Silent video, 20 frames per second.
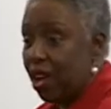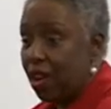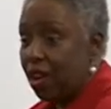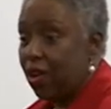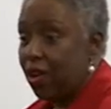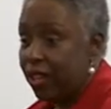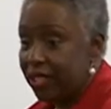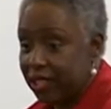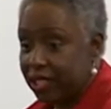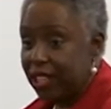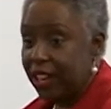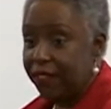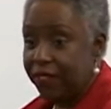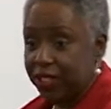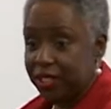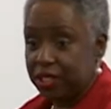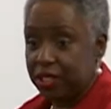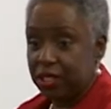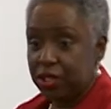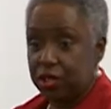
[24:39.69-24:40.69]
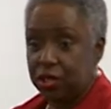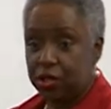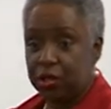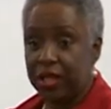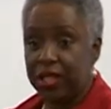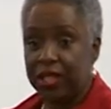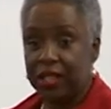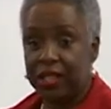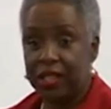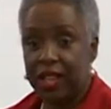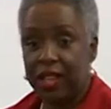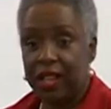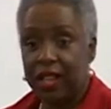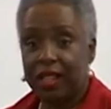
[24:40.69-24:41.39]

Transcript: on Jefferson Street,